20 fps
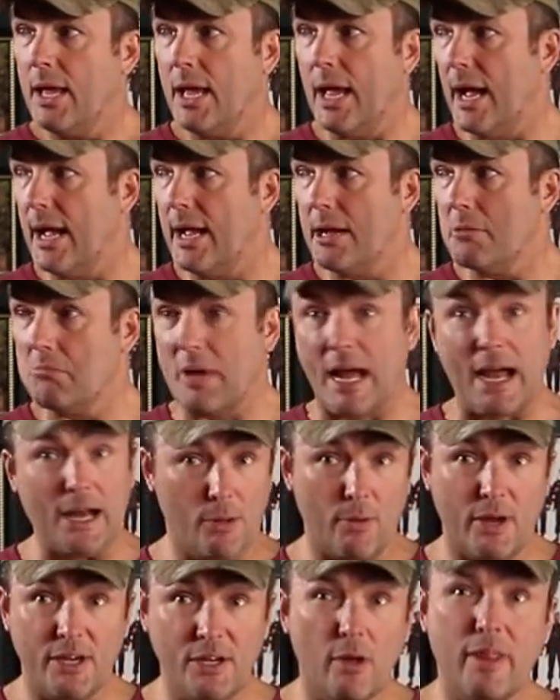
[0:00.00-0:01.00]
How
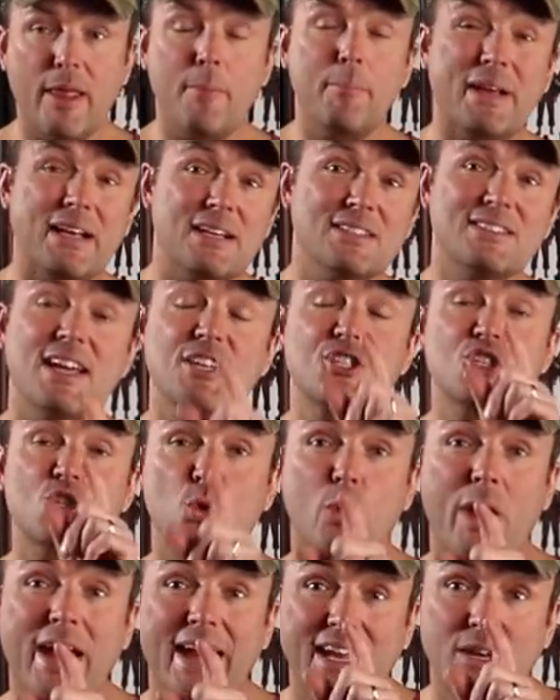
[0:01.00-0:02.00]
do I know that? Because I
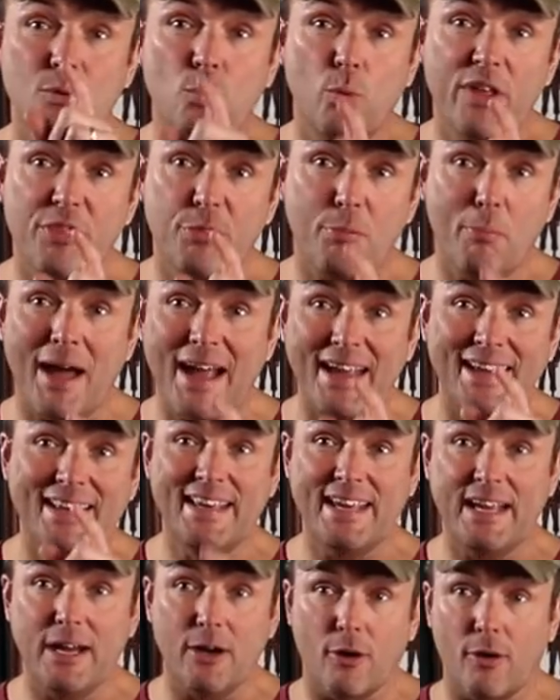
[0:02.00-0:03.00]
train with my
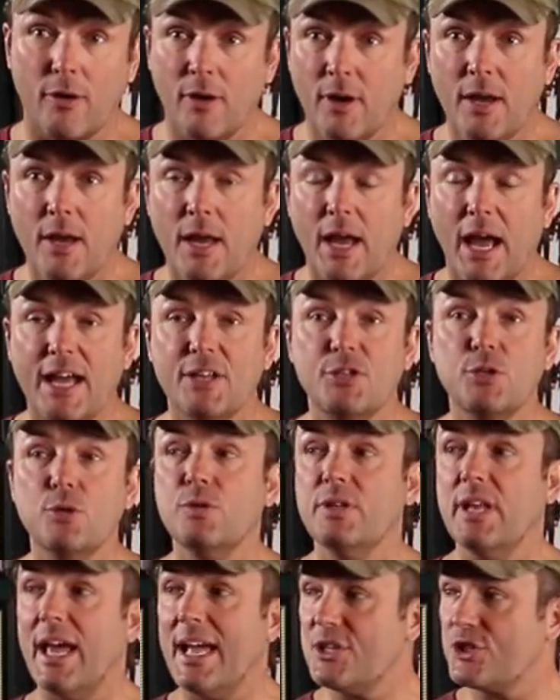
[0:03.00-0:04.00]
gear. I do
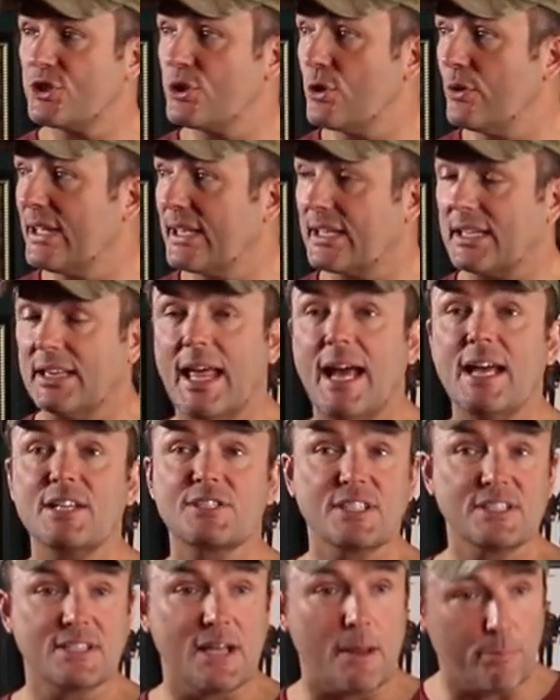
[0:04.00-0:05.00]
night shooting
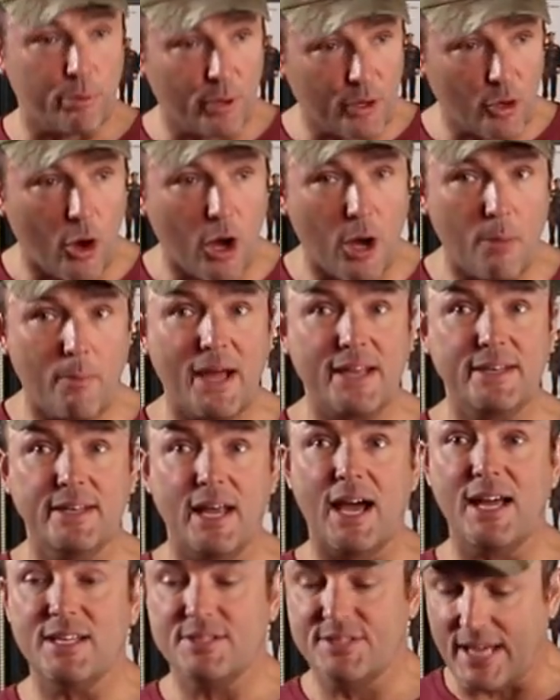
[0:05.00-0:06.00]
classes. I bring all my
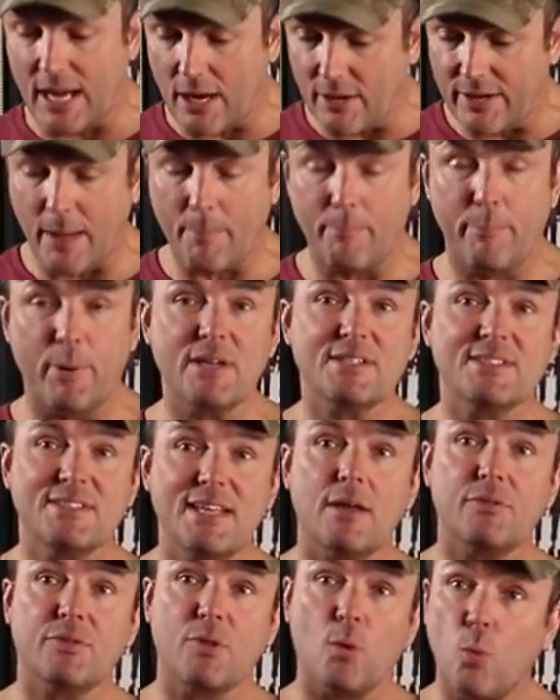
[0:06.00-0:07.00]
nods out and I bust
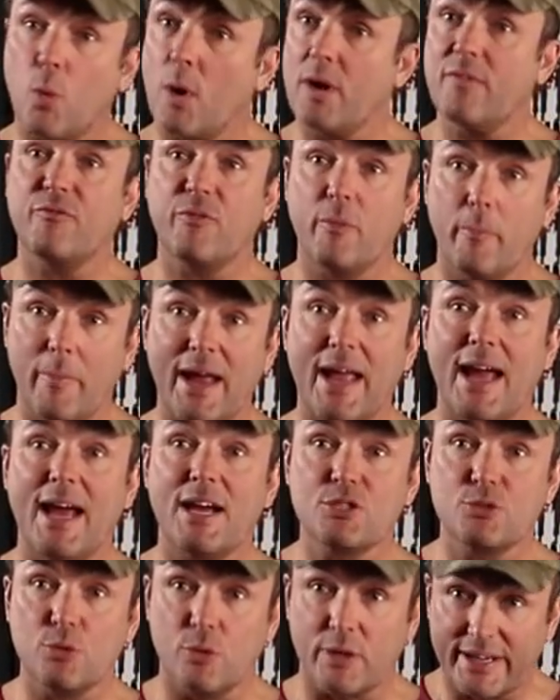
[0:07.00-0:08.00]
out the one from my
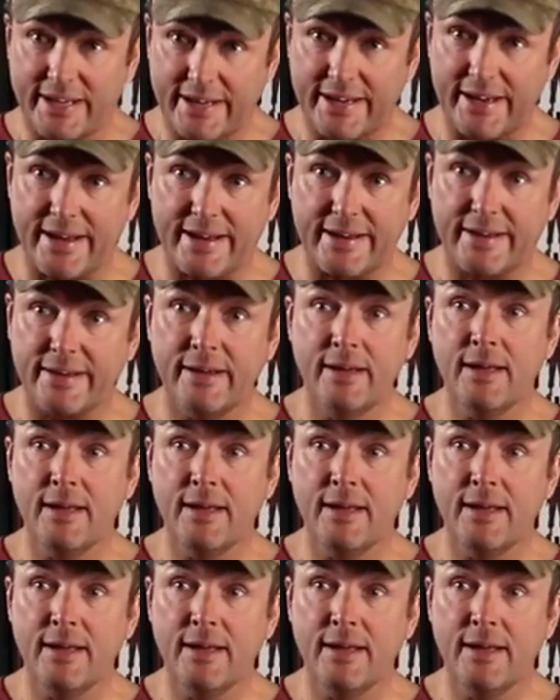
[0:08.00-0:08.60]
actual kit.